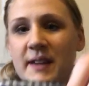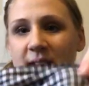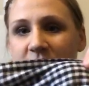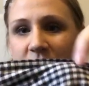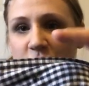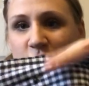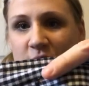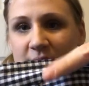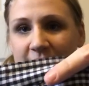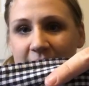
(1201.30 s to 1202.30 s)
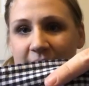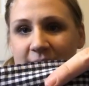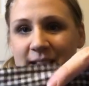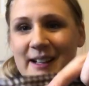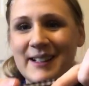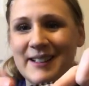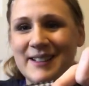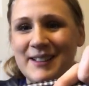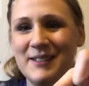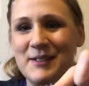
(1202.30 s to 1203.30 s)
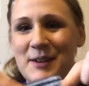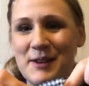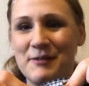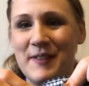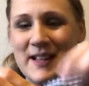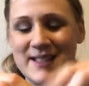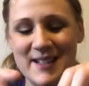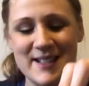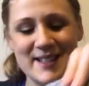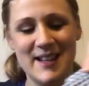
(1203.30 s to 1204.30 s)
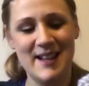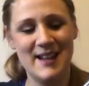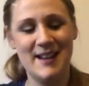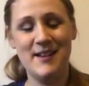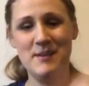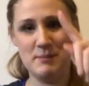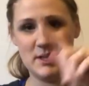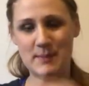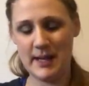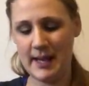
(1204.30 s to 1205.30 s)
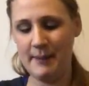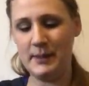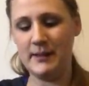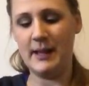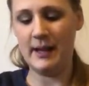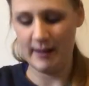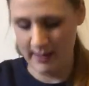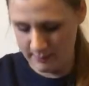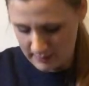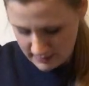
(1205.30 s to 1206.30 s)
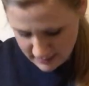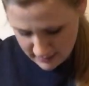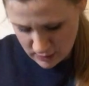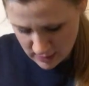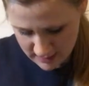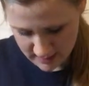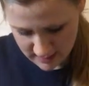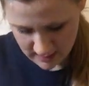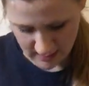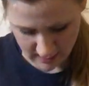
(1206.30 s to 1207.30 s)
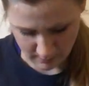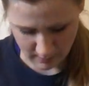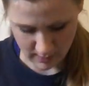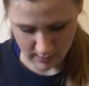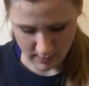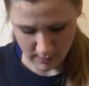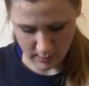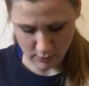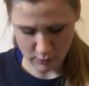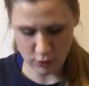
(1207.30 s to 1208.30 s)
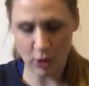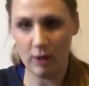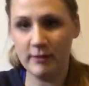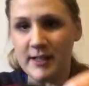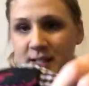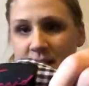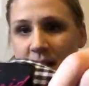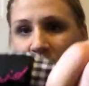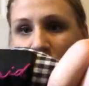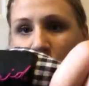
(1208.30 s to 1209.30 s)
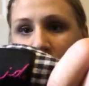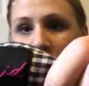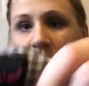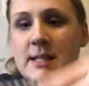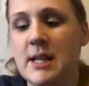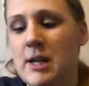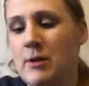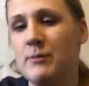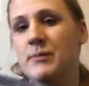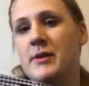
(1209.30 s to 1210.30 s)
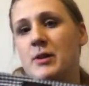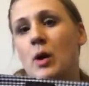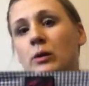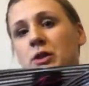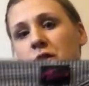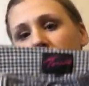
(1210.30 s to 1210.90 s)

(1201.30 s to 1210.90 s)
forget to look like here where it fastens. Must make a habit of that. Anyway, these are just Torrid size 22. They're an older